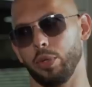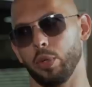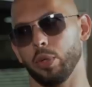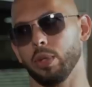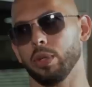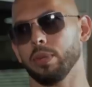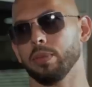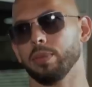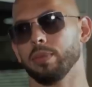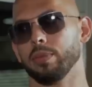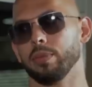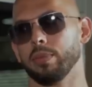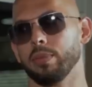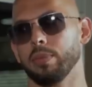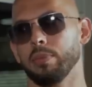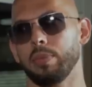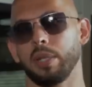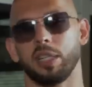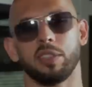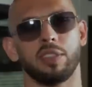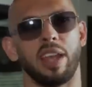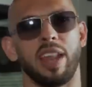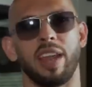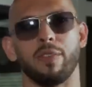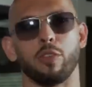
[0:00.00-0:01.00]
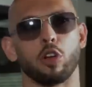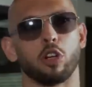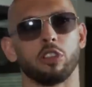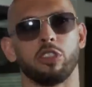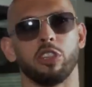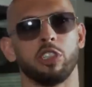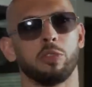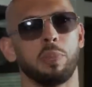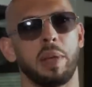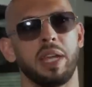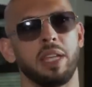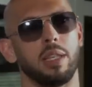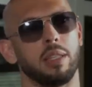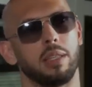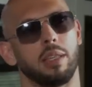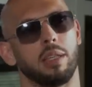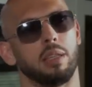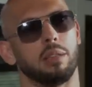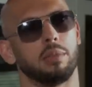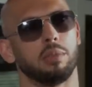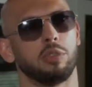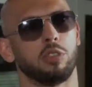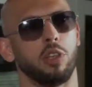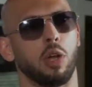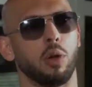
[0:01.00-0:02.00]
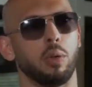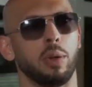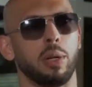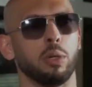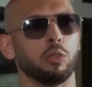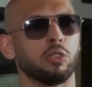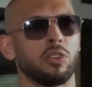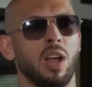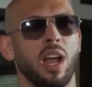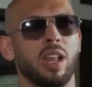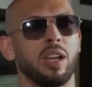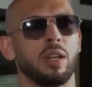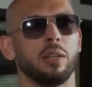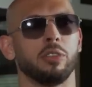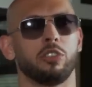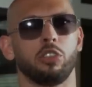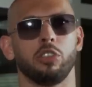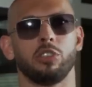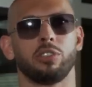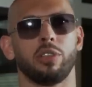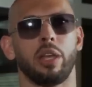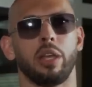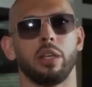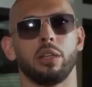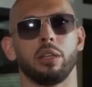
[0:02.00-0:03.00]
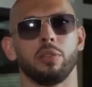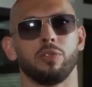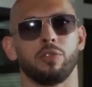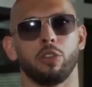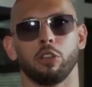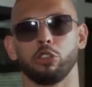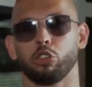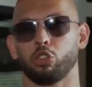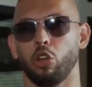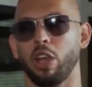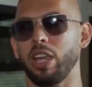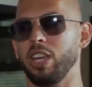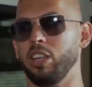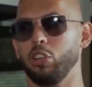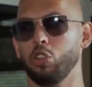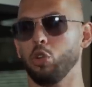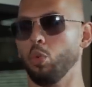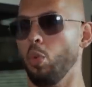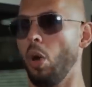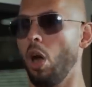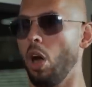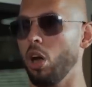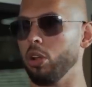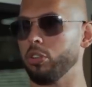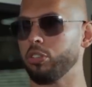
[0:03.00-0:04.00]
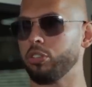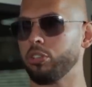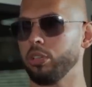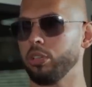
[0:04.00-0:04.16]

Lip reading: viewer. Because I never got to explain anything. So it was kind of just like frustrating to watch.